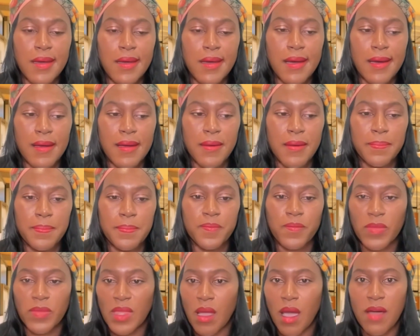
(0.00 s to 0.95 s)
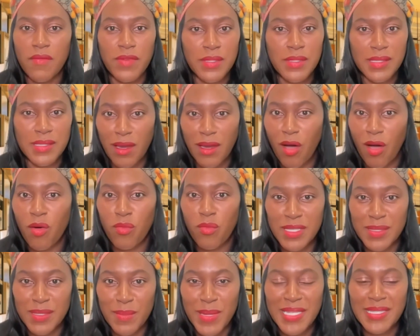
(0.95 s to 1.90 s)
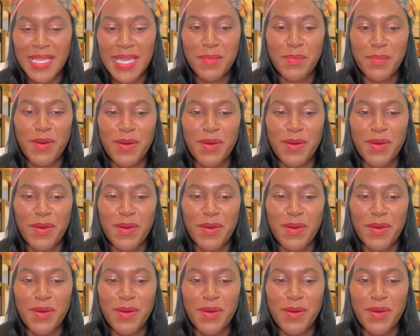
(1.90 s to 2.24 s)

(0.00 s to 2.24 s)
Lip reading: Obviously, always maintain